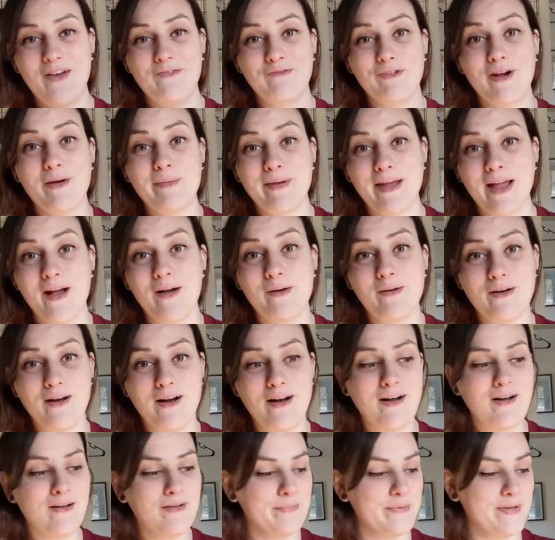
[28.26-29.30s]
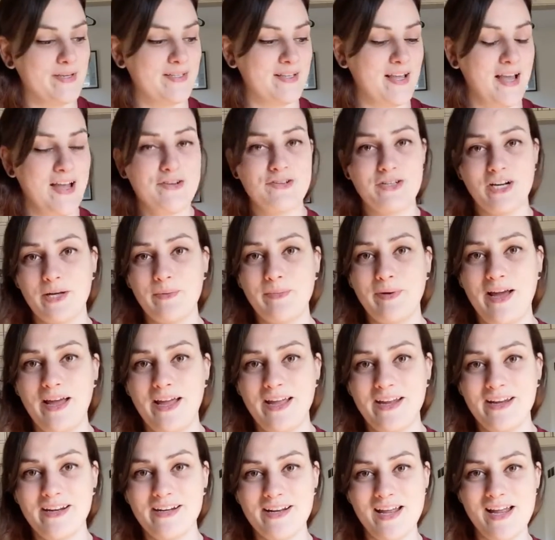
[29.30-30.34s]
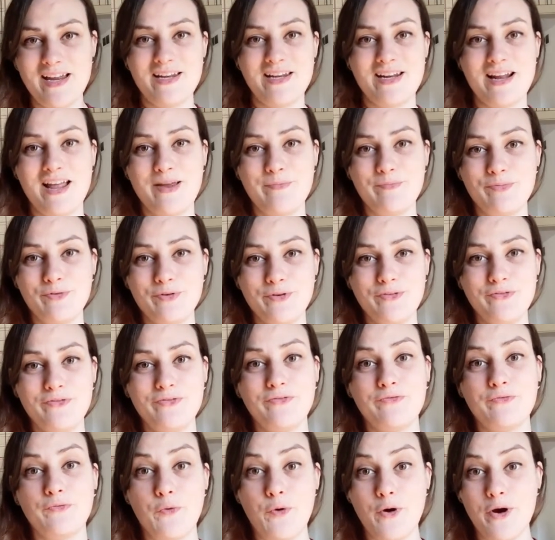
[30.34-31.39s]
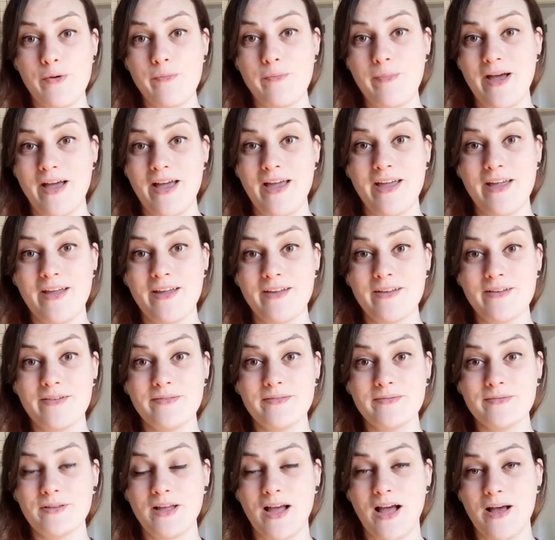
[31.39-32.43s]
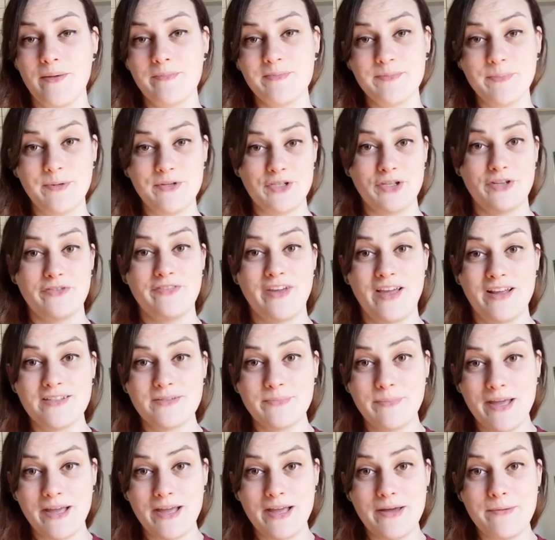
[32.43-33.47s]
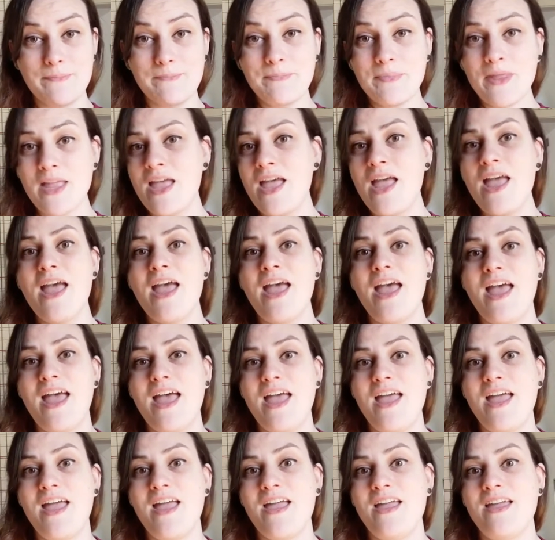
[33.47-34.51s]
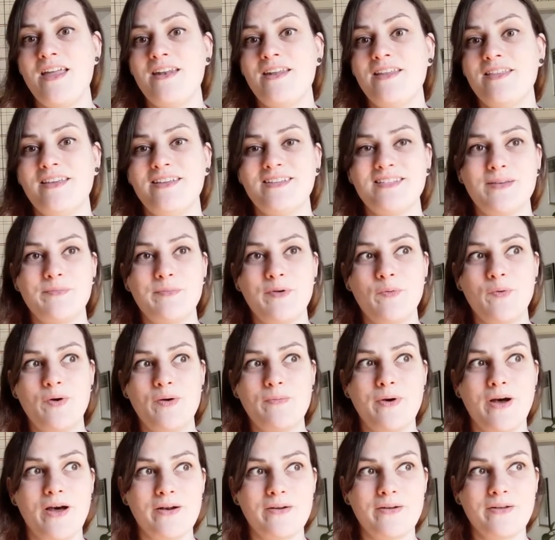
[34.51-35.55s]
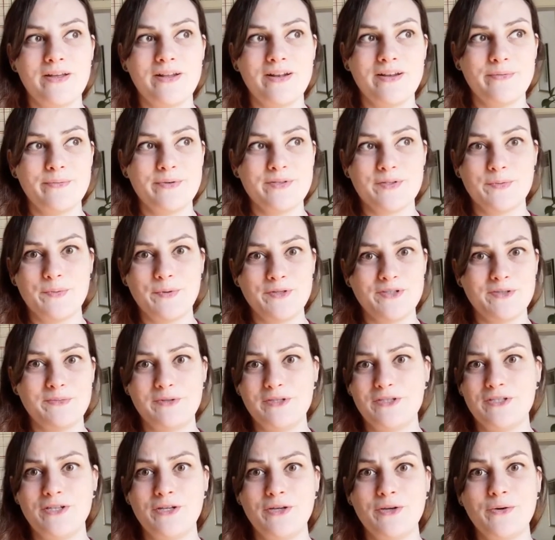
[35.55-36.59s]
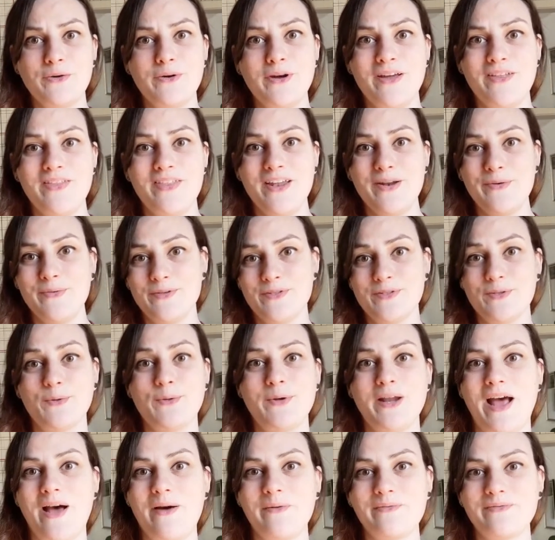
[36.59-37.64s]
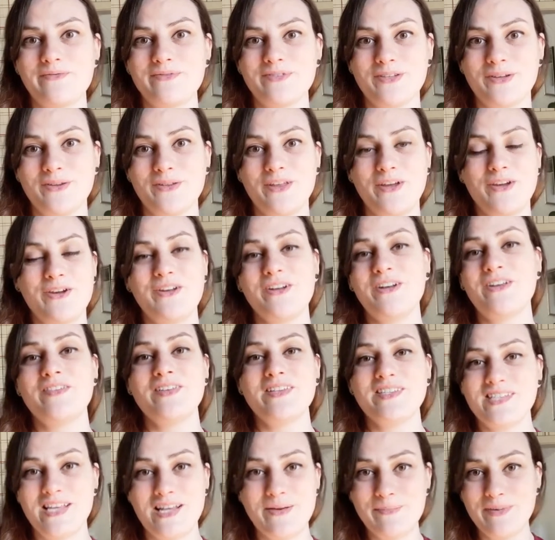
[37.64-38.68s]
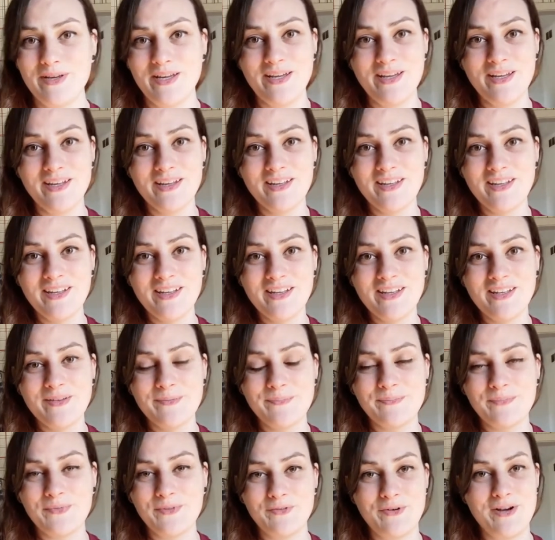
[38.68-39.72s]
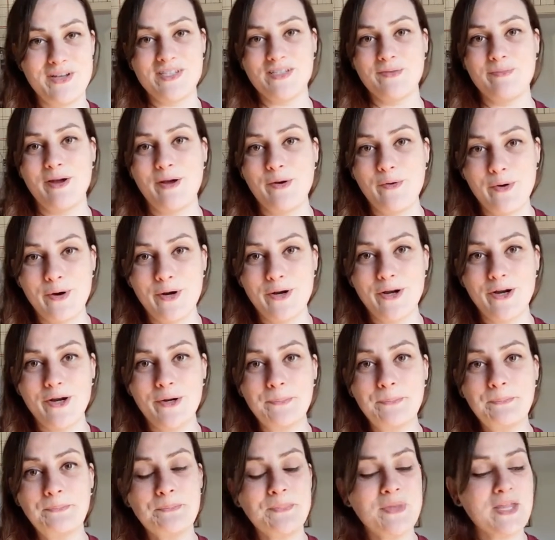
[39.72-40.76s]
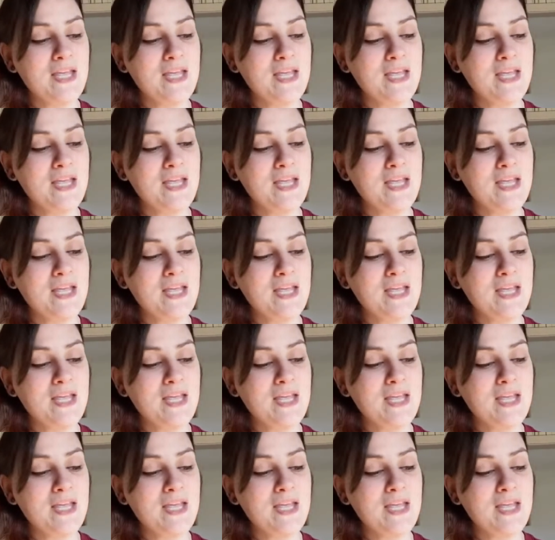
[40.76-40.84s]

rubbing alcohol, because I tried buying 99 proof for my special effects makeup, and they sent me one bottle and it was supposed to be two, and then it was sold out, so they couldn't even send me the rest of my order.